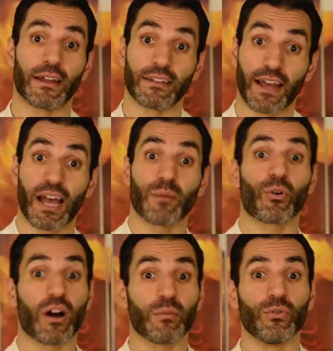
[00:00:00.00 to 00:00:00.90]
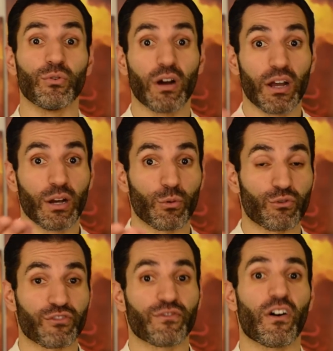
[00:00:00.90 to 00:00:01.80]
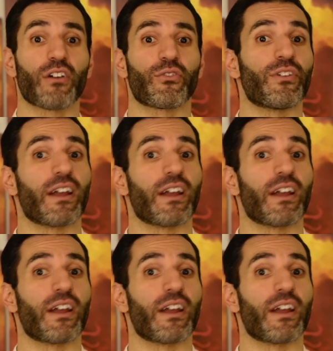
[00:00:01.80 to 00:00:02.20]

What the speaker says: and Ab or Abu, which is father in